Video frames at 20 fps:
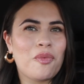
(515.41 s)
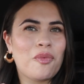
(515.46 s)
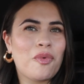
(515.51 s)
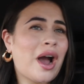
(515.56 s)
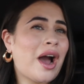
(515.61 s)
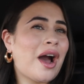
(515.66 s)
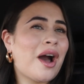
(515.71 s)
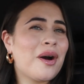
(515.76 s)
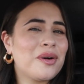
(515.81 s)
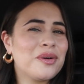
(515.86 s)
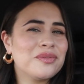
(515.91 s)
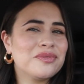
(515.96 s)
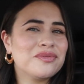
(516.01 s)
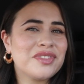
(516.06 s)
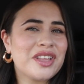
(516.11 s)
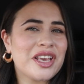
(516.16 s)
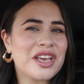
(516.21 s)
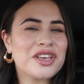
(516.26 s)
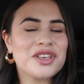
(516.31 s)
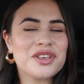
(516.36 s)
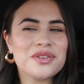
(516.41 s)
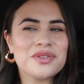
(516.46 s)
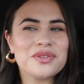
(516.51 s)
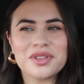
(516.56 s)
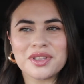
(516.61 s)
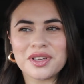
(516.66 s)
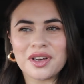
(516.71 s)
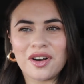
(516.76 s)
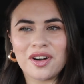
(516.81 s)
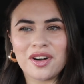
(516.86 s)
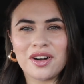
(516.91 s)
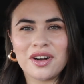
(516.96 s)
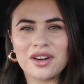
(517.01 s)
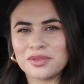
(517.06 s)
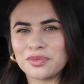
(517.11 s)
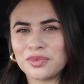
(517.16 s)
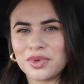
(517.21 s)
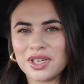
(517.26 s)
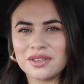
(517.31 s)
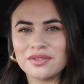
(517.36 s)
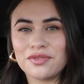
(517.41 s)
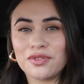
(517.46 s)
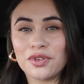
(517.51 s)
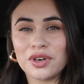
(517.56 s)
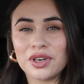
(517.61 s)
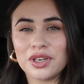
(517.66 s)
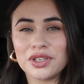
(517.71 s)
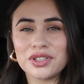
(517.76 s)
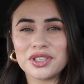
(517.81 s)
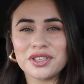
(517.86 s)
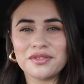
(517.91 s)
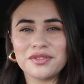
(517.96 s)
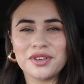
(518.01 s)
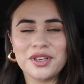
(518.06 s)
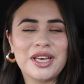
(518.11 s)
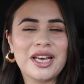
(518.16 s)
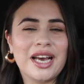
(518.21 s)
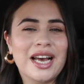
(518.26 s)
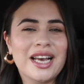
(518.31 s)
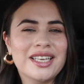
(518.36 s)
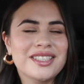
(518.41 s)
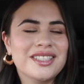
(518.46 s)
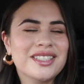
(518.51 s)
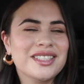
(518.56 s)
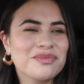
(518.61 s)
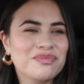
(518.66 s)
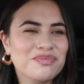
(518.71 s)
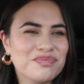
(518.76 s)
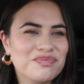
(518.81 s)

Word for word: wow, thank you the all what 400 of you guys.